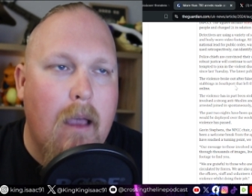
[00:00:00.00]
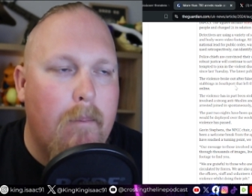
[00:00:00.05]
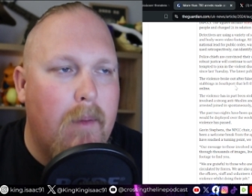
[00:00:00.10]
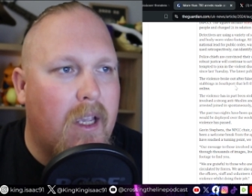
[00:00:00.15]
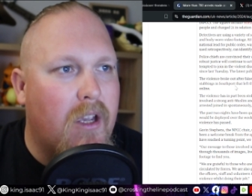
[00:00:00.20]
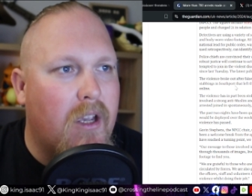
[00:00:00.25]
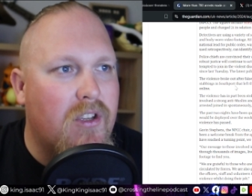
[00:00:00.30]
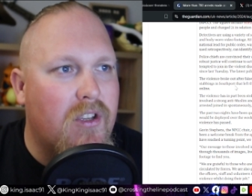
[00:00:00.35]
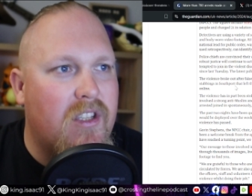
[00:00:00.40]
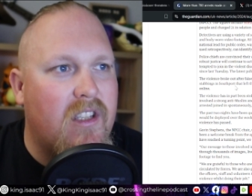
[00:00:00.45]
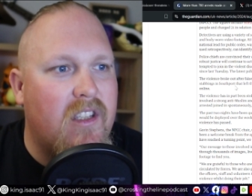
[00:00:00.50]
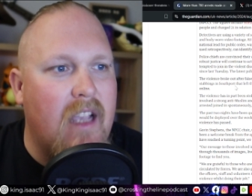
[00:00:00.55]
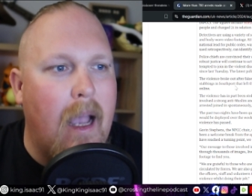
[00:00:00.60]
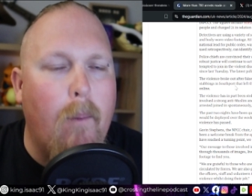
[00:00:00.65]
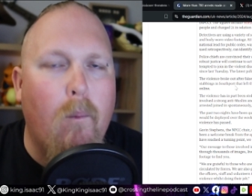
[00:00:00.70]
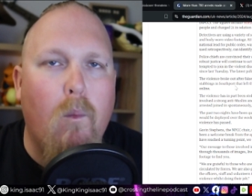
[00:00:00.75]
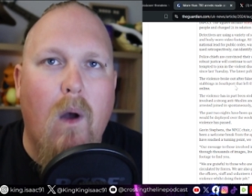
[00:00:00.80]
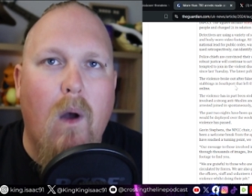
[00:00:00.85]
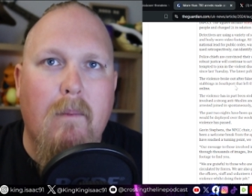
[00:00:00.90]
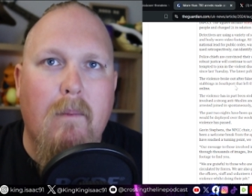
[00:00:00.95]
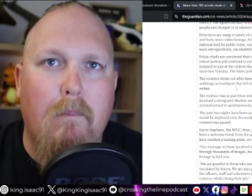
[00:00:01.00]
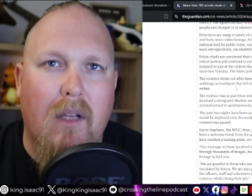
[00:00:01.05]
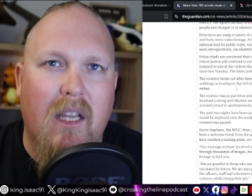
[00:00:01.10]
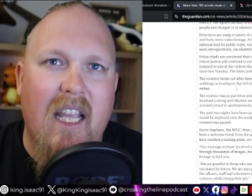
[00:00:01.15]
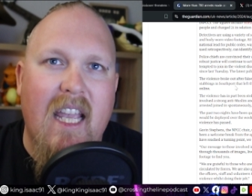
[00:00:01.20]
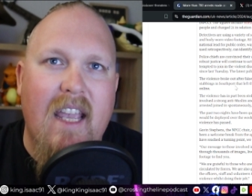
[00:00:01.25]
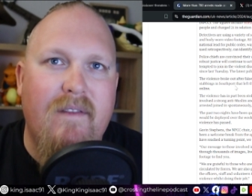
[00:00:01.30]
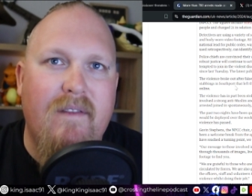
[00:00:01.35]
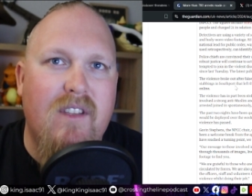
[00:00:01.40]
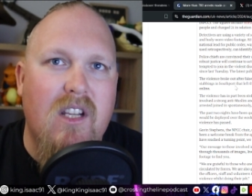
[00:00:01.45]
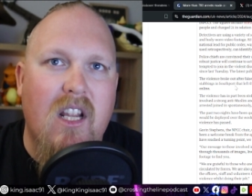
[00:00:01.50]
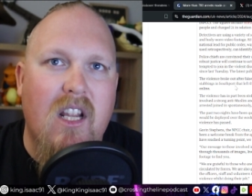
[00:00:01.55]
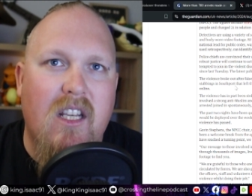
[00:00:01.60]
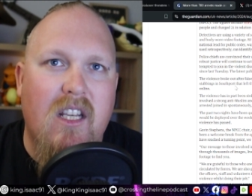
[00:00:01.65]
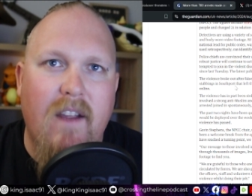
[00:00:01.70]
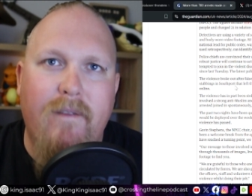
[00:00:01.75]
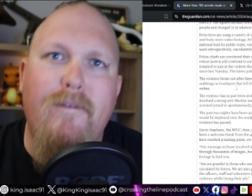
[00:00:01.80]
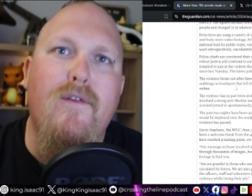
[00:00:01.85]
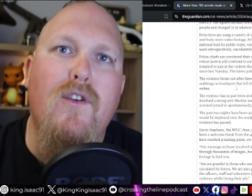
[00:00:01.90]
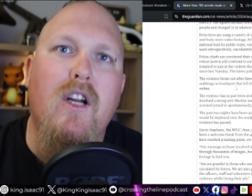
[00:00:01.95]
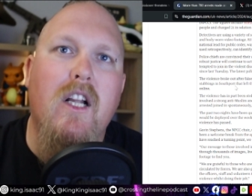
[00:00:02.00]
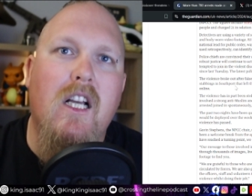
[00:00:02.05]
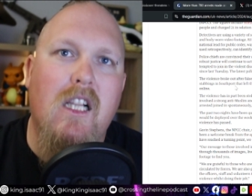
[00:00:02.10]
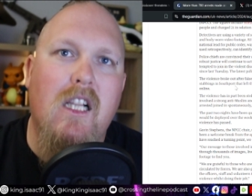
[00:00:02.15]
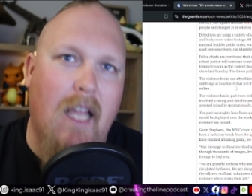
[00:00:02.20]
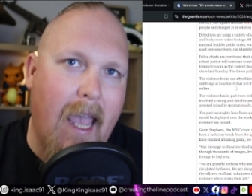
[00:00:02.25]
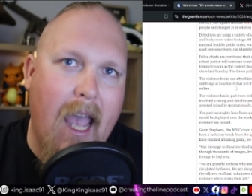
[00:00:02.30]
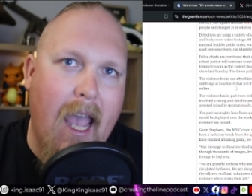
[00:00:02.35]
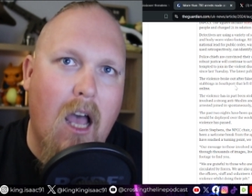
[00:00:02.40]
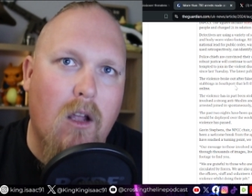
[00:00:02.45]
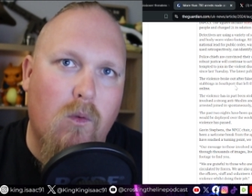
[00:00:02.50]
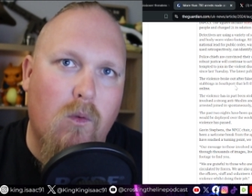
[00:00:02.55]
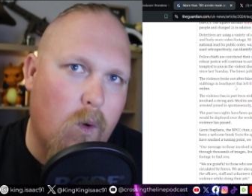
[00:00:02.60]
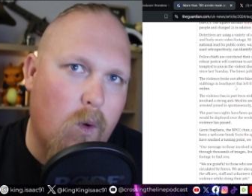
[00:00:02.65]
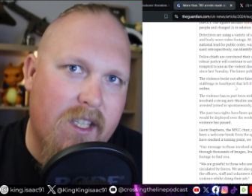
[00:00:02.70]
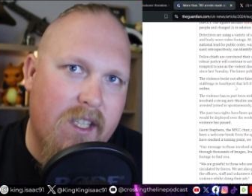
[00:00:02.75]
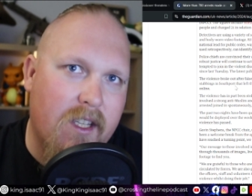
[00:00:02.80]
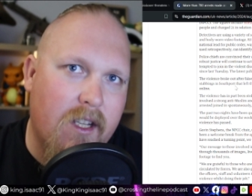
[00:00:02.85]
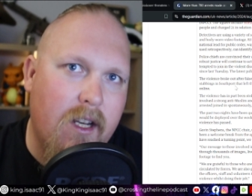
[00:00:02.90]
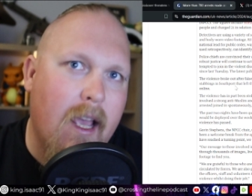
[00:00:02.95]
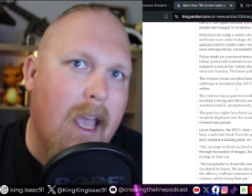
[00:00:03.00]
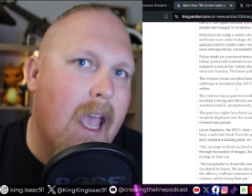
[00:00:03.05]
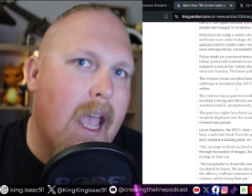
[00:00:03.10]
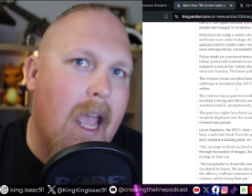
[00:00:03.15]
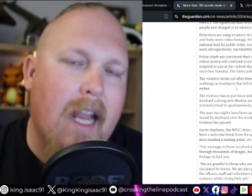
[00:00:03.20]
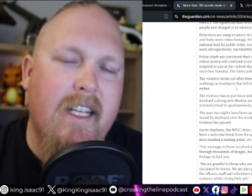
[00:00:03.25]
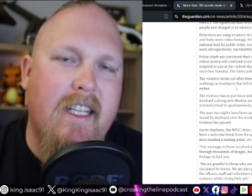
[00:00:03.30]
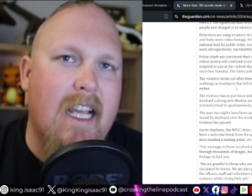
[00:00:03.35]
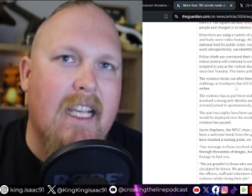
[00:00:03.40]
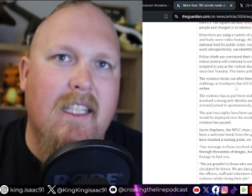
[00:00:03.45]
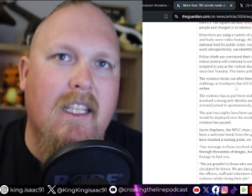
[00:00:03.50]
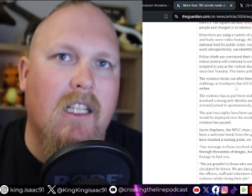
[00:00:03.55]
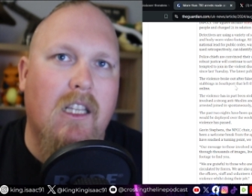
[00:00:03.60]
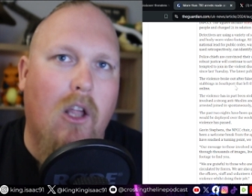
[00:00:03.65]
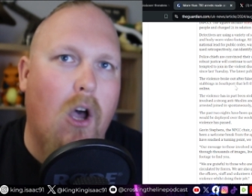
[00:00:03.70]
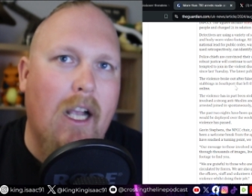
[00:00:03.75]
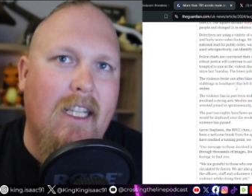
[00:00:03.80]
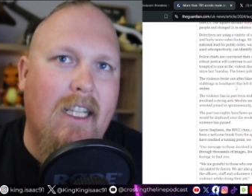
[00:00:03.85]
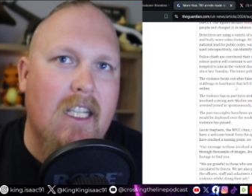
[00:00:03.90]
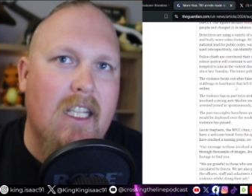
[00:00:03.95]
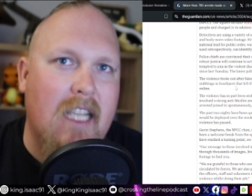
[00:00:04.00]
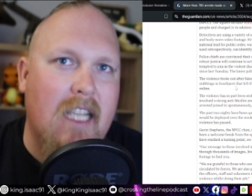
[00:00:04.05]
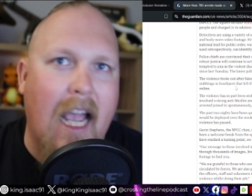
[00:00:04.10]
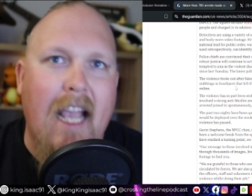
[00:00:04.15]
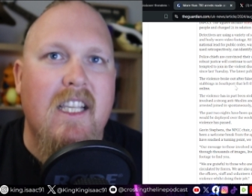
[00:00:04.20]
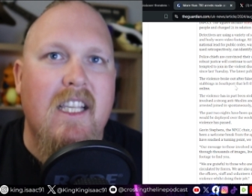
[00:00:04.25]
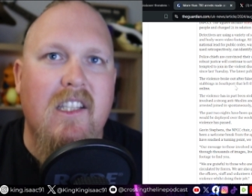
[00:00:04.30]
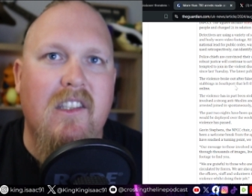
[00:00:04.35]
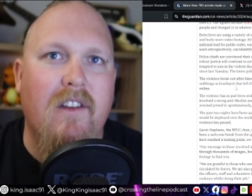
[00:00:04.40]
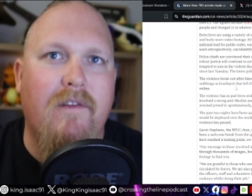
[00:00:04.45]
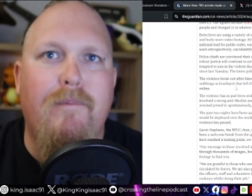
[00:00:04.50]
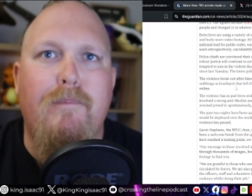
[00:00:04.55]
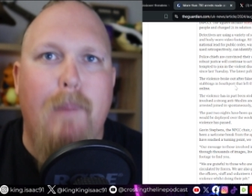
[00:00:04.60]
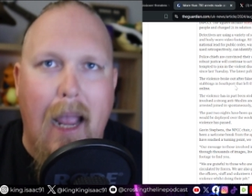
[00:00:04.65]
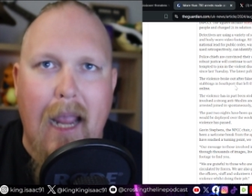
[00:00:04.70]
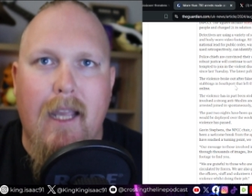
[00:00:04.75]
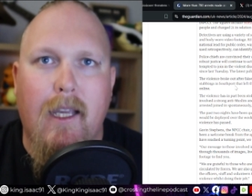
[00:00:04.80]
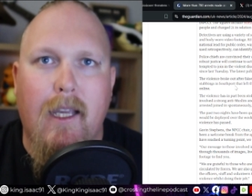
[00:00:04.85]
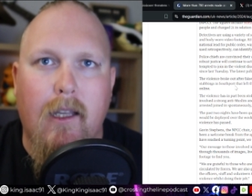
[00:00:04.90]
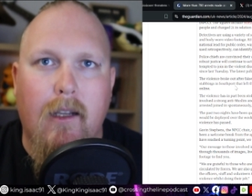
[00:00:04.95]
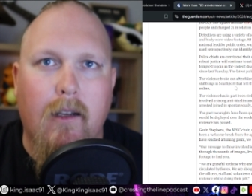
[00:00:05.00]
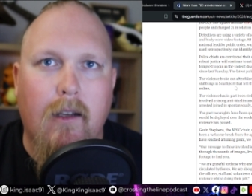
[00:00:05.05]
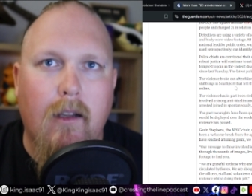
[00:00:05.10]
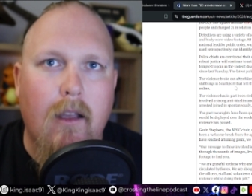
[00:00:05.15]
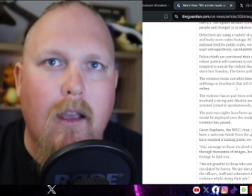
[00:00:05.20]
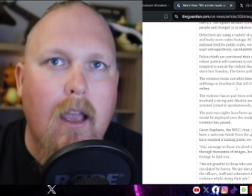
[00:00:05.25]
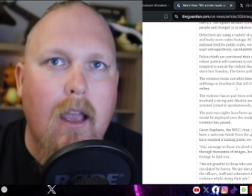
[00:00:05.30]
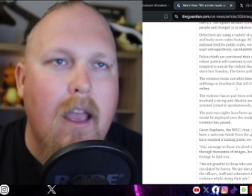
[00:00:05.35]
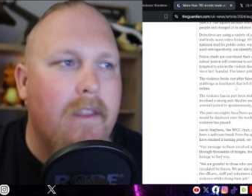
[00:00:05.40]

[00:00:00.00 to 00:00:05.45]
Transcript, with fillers: because someone believes in a different cloud wizard and doesn't like the taste of bacon.